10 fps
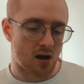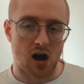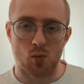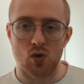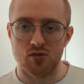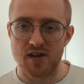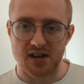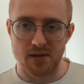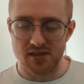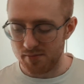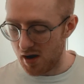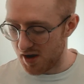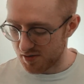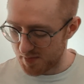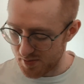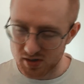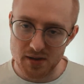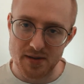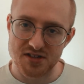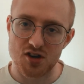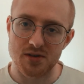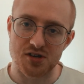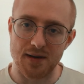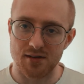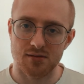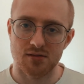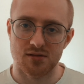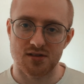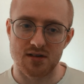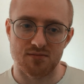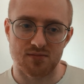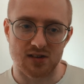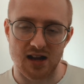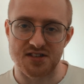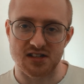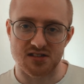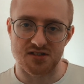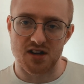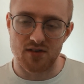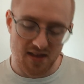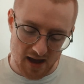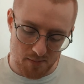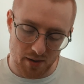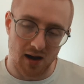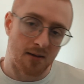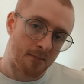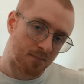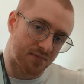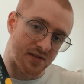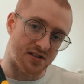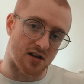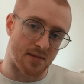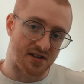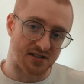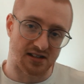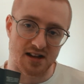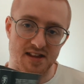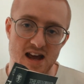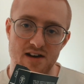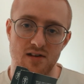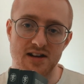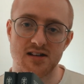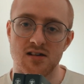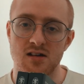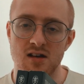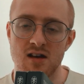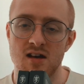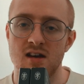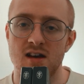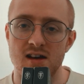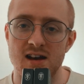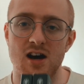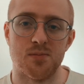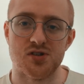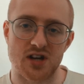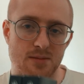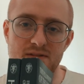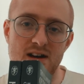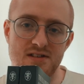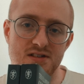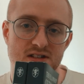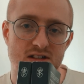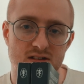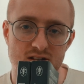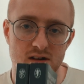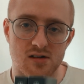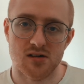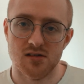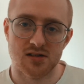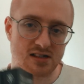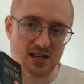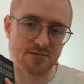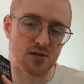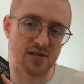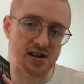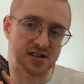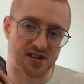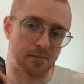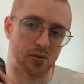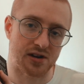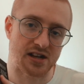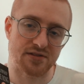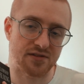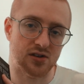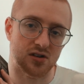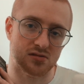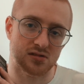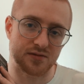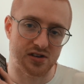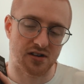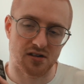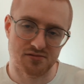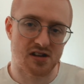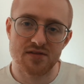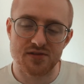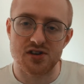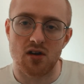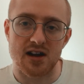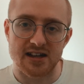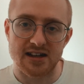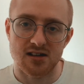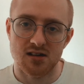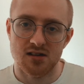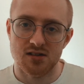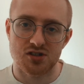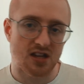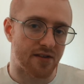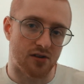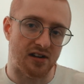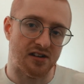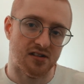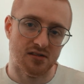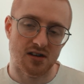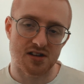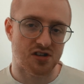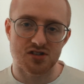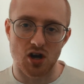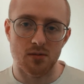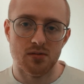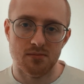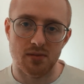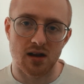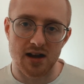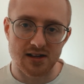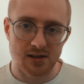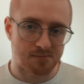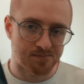I will recommend them. I know people can be a bit snobbish about classics and stuff like that, but these are amazing, and they have like helped shape fantasy. So give them a read at some point, even if you don't like it, just give it a read, and you can stop. But like,